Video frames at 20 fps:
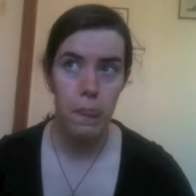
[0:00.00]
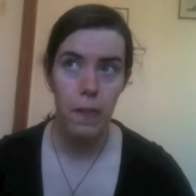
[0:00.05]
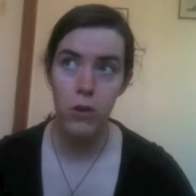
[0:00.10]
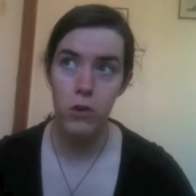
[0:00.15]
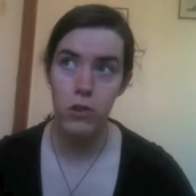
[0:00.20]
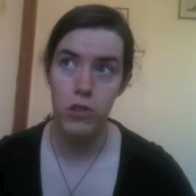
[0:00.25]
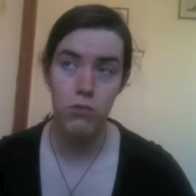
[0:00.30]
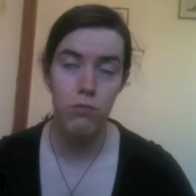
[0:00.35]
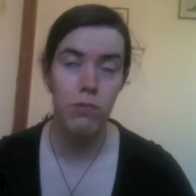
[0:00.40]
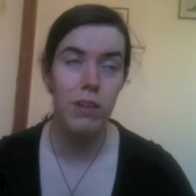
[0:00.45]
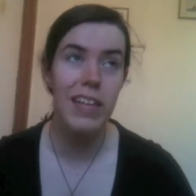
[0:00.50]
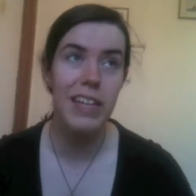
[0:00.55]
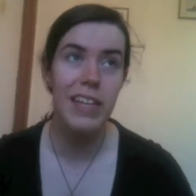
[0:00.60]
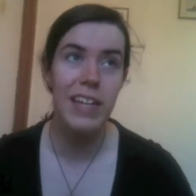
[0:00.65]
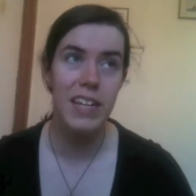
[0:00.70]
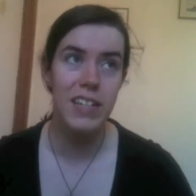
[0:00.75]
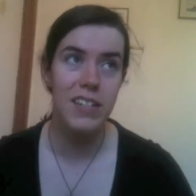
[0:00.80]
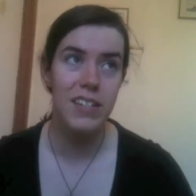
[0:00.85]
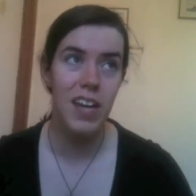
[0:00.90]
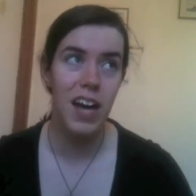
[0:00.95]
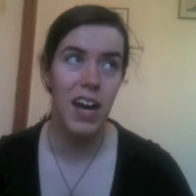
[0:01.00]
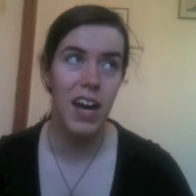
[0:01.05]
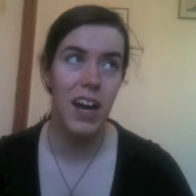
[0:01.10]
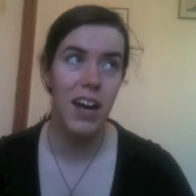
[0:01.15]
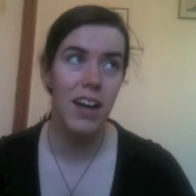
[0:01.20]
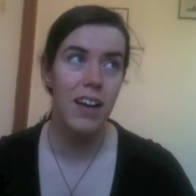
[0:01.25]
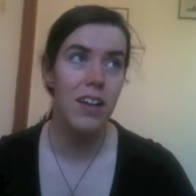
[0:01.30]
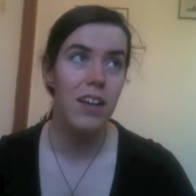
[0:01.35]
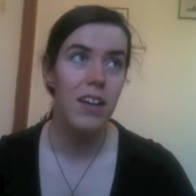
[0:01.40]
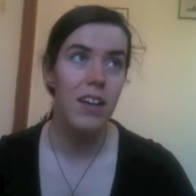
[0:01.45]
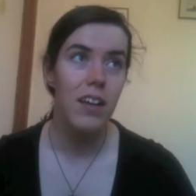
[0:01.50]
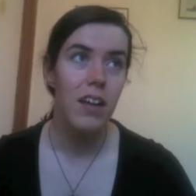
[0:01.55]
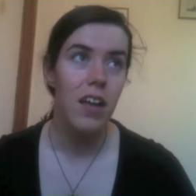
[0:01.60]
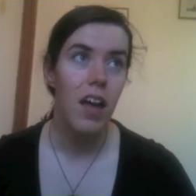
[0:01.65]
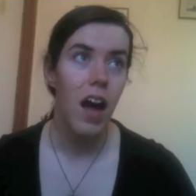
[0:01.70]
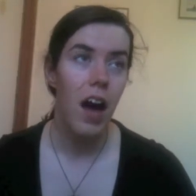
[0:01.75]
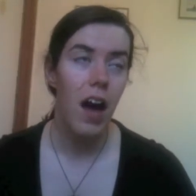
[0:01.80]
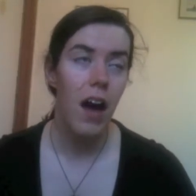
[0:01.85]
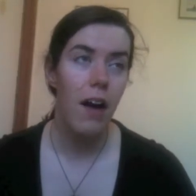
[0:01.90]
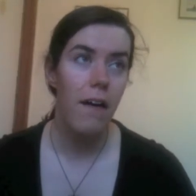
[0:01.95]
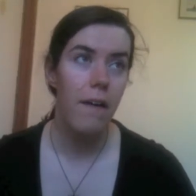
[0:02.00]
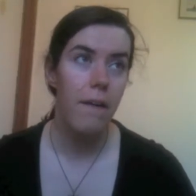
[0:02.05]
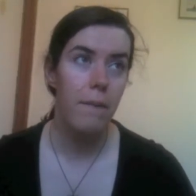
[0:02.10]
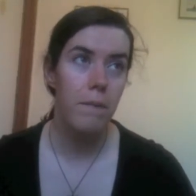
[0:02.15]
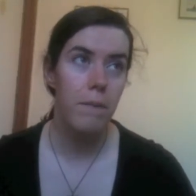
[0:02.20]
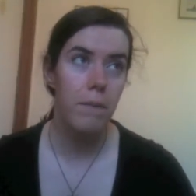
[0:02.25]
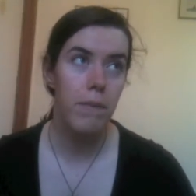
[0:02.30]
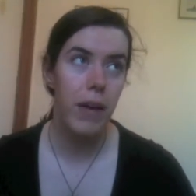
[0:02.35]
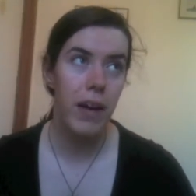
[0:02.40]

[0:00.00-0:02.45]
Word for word: who's a really nice guy um,